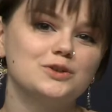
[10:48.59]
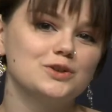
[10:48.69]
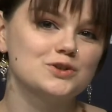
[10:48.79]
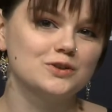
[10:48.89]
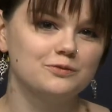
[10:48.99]

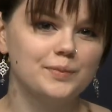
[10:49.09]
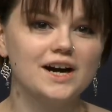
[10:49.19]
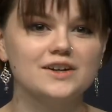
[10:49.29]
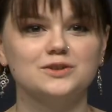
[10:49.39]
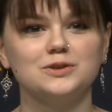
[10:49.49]
because
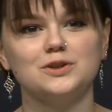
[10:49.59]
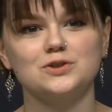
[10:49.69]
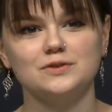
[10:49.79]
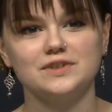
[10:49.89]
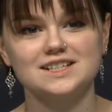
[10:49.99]
they
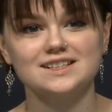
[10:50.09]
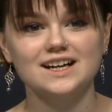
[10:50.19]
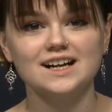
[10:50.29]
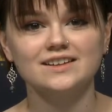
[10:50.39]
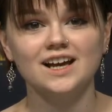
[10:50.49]
can
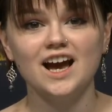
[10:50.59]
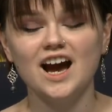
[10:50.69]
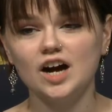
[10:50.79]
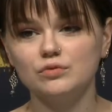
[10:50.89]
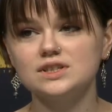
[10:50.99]
see
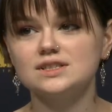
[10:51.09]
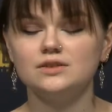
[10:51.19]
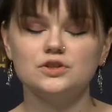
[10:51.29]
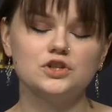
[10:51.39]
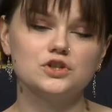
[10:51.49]
some
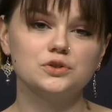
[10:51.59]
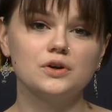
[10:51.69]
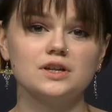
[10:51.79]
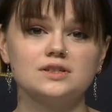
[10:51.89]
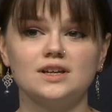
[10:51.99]
photos
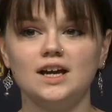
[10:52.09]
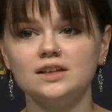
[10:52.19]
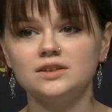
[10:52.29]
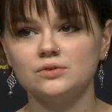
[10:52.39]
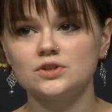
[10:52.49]
of
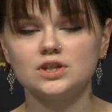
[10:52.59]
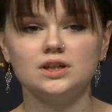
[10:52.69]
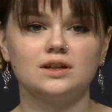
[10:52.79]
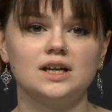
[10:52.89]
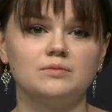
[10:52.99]

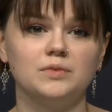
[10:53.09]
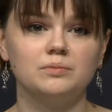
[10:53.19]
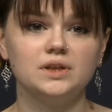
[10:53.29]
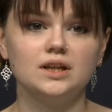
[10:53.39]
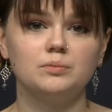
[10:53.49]
people
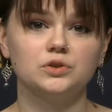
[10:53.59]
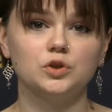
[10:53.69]
in